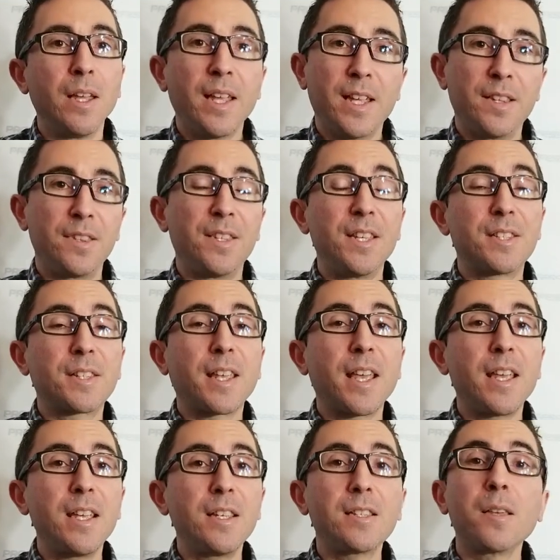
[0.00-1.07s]
In this
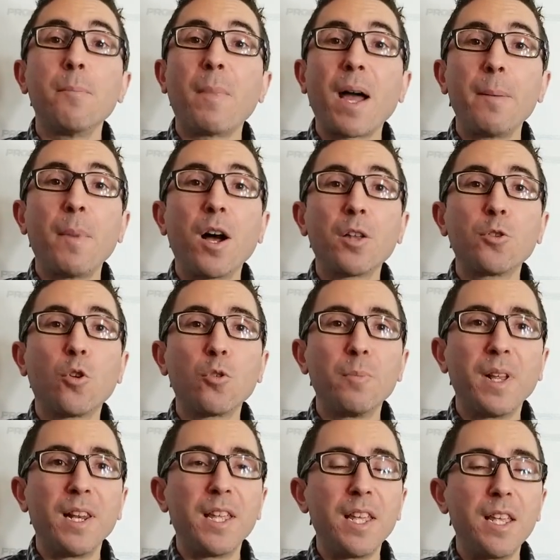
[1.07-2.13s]
case, my model
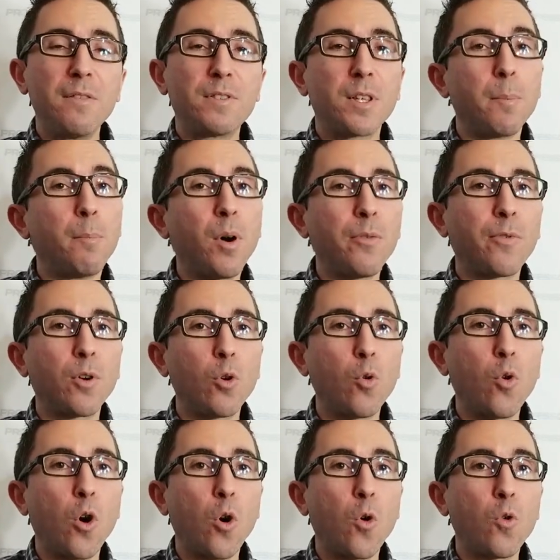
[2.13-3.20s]
believes Buffalo
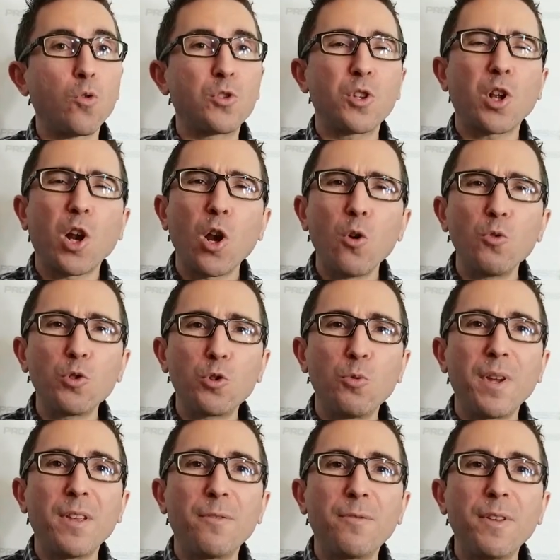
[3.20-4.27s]
holds close to
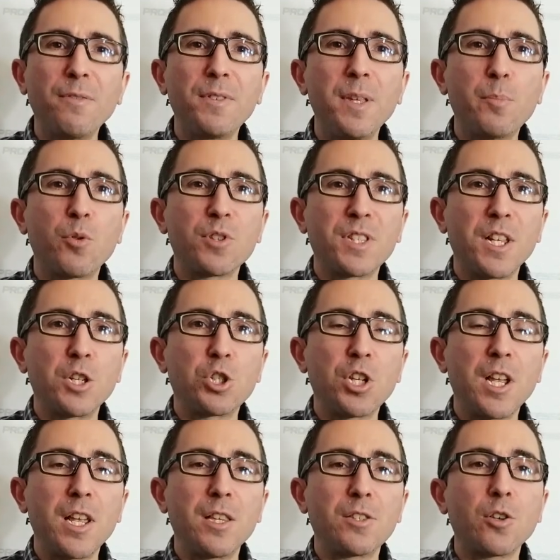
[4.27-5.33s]
a 50%
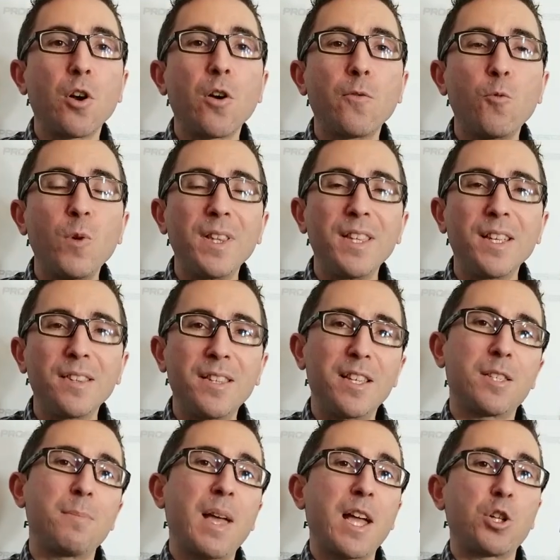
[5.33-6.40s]
chance of winning
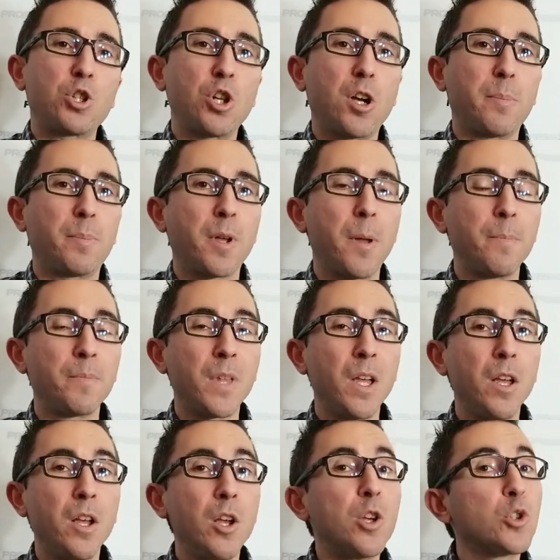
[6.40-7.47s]
this matchup,
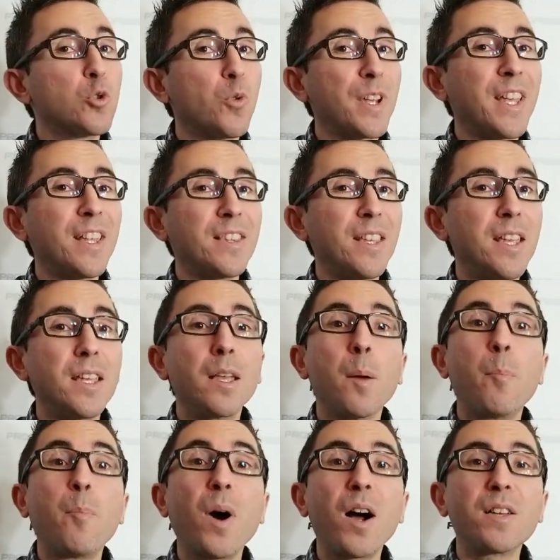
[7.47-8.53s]
so getting
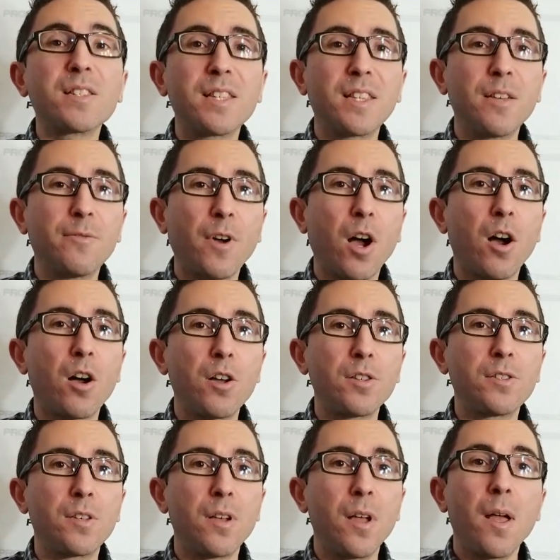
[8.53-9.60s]
positive
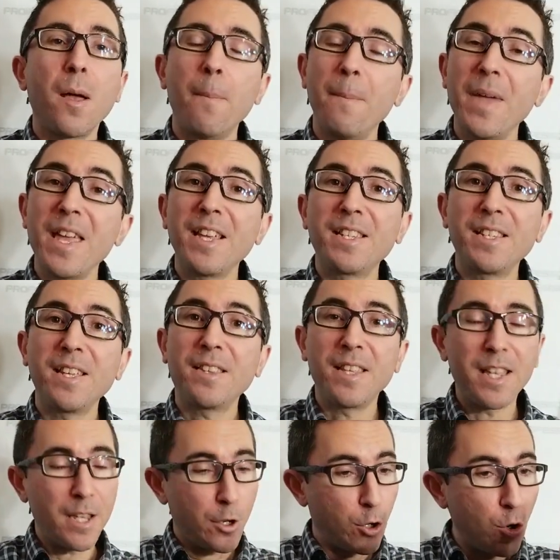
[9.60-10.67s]
odds makes it
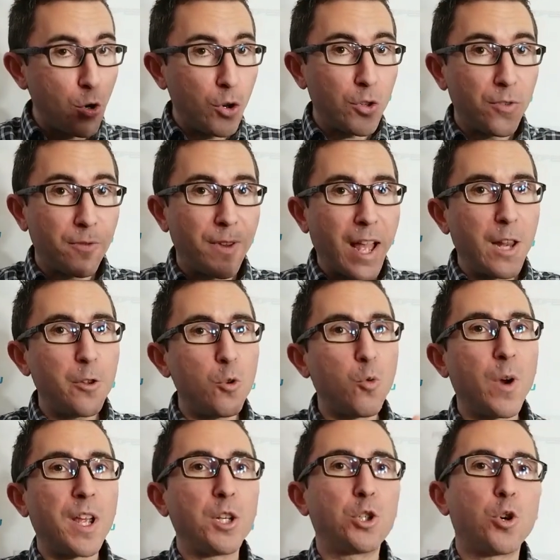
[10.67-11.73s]
a good value
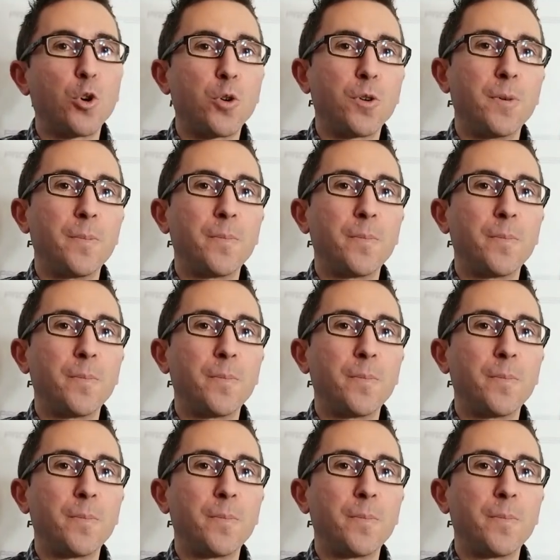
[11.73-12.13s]
wager.